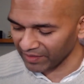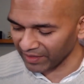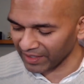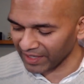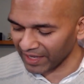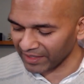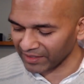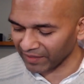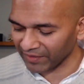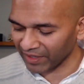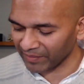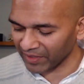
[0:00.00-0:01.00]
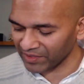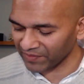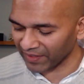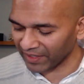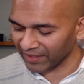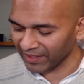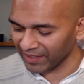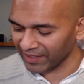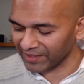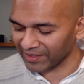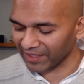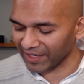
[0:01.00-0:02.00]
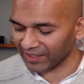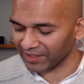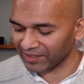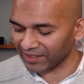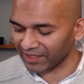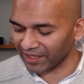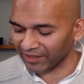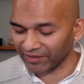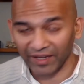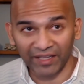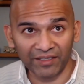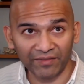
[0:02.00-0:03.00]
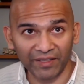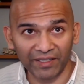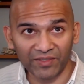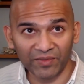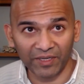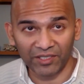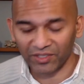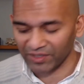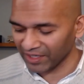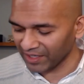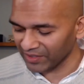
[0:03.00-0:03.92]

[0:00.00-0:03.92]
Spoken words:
gate of that MOSFET is connected to the other end of that switch.